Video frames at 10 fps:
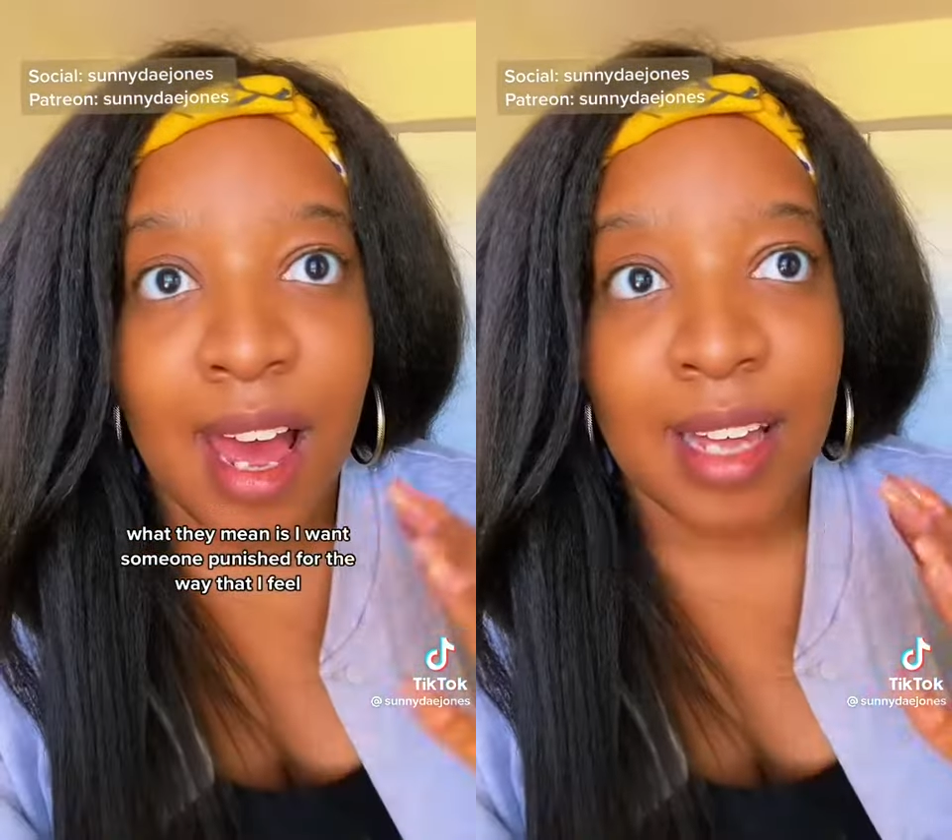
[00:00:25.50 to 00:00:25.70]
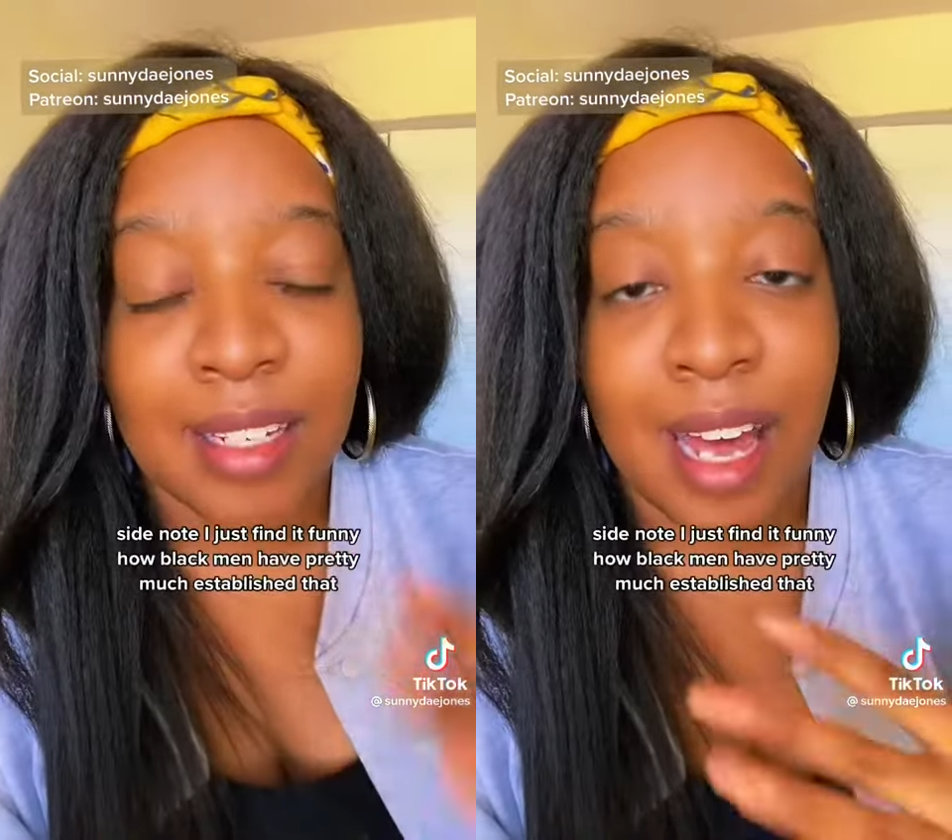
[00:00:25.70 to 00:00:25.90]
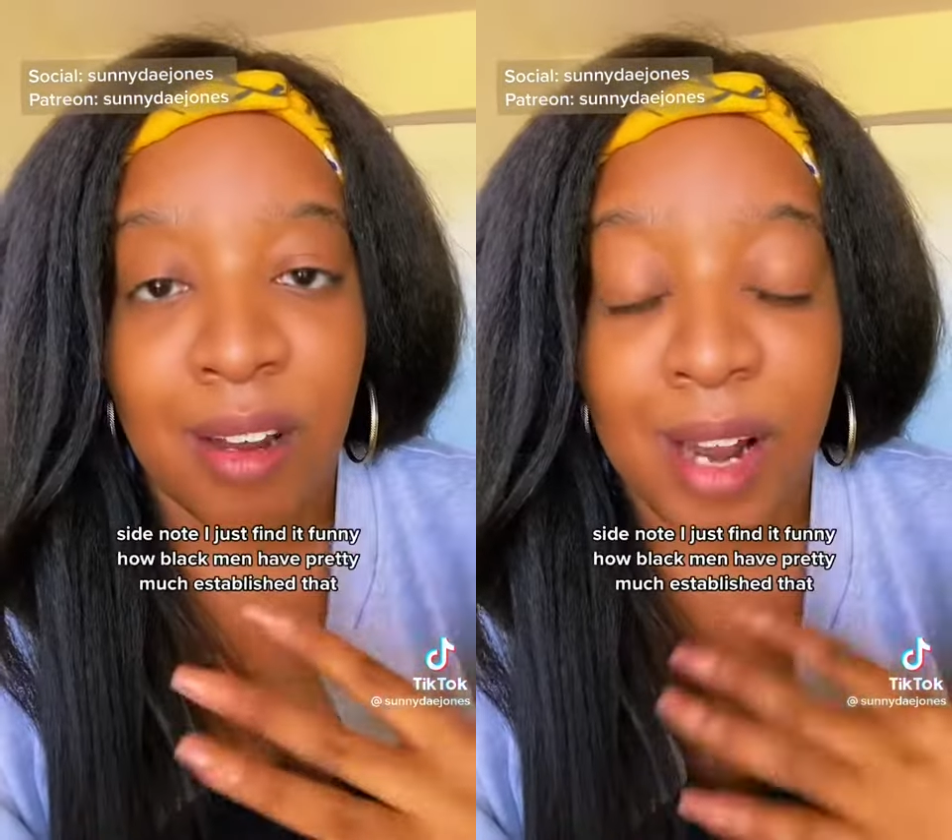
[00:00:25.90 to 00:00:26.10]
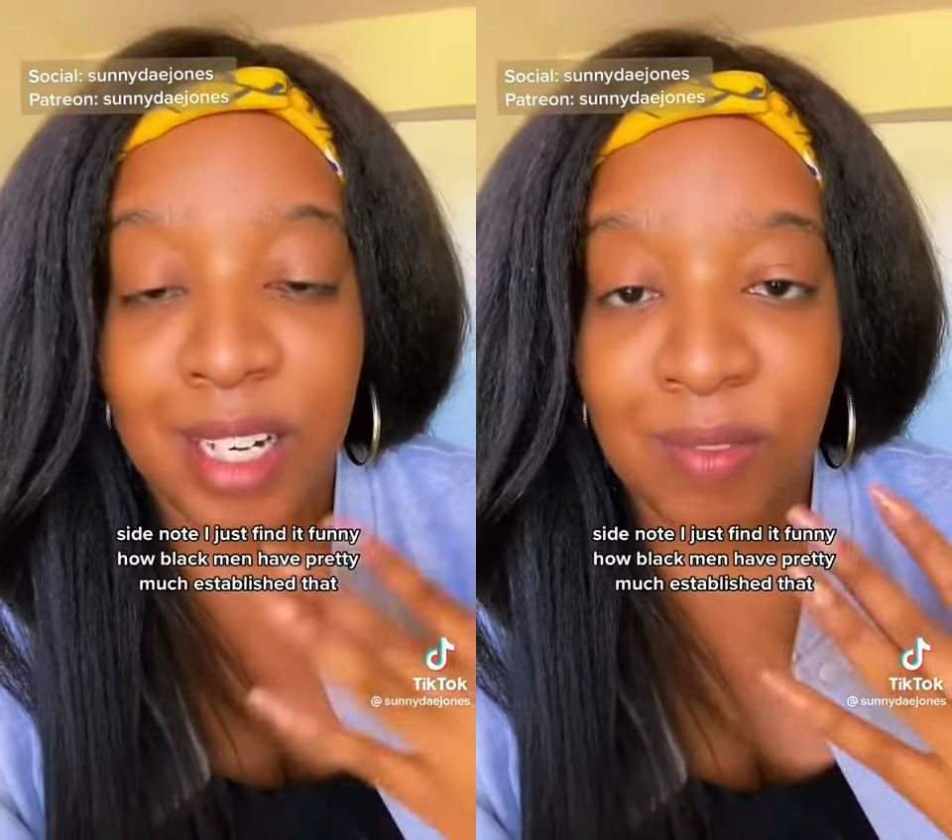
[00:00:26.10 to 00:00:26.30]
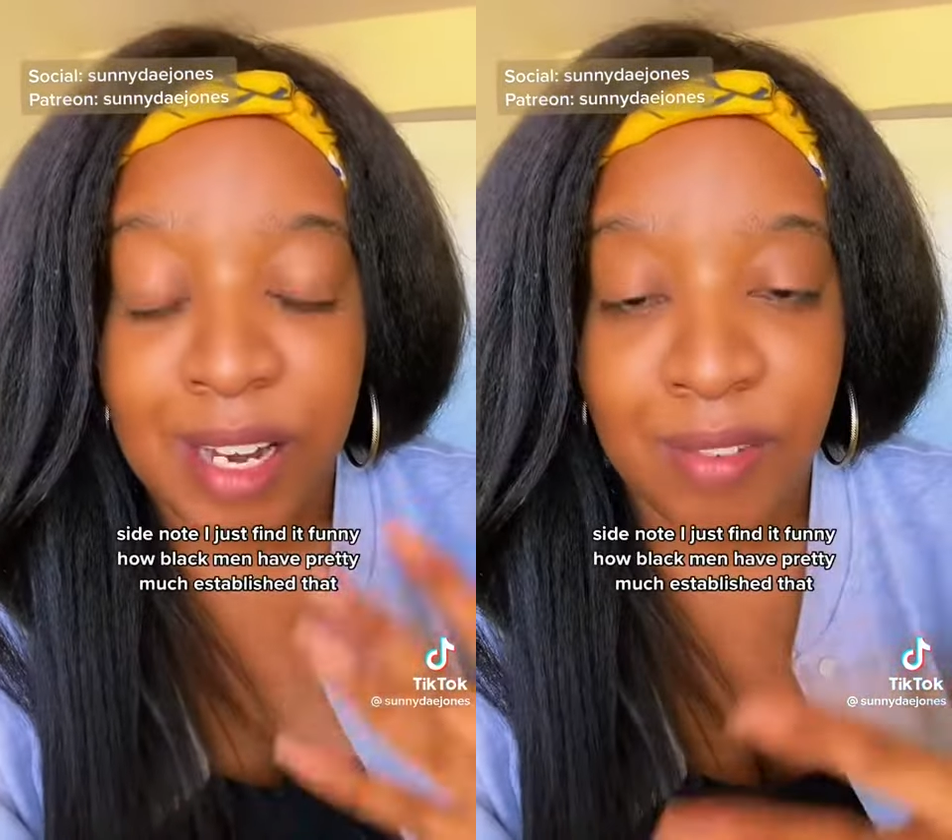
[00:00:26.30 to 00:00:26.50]
Side note, I just
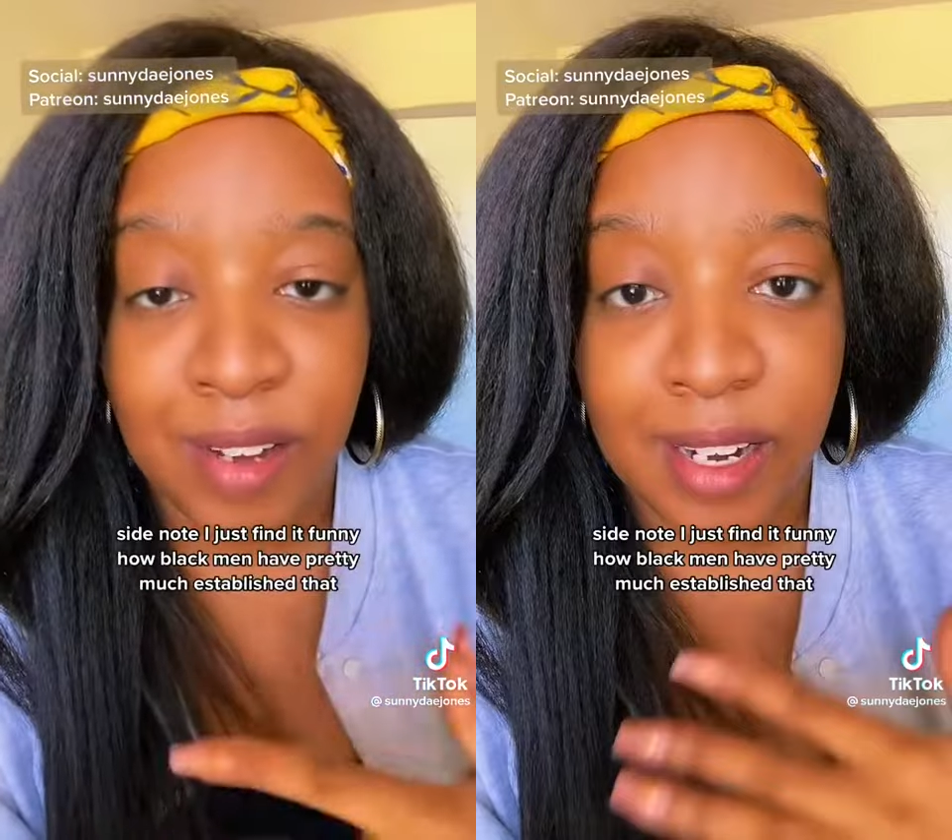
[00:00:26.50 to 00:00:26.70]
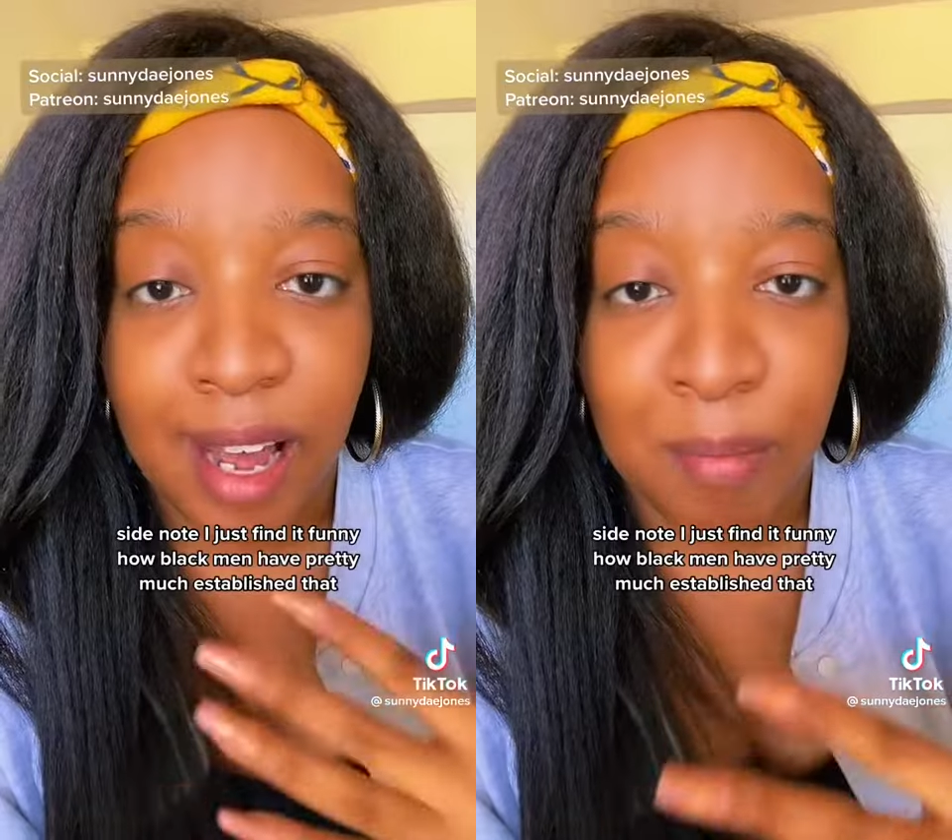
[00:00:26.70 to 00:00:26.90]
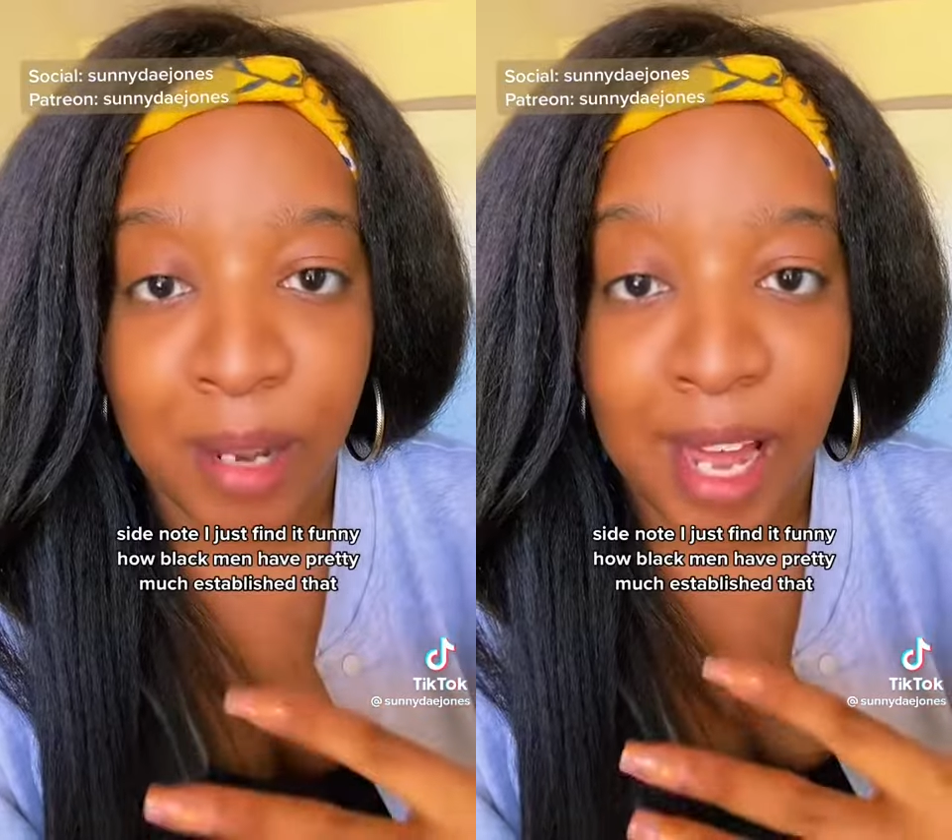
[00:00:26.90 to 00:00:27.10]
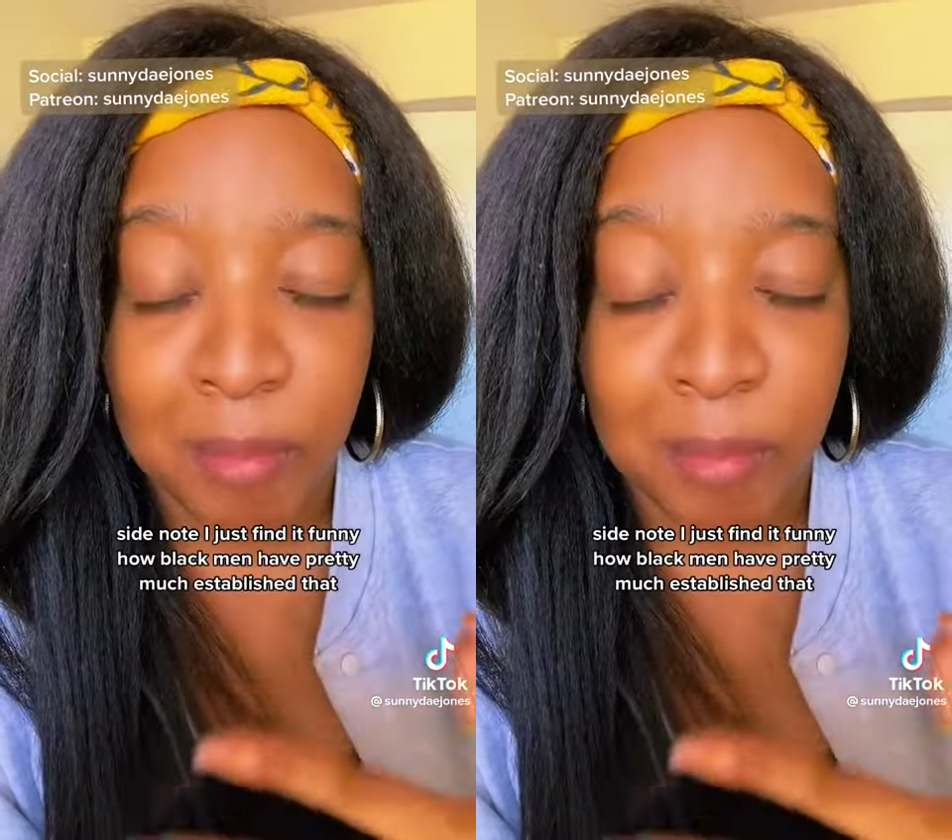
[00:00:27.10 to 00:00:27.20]
find it funny how black men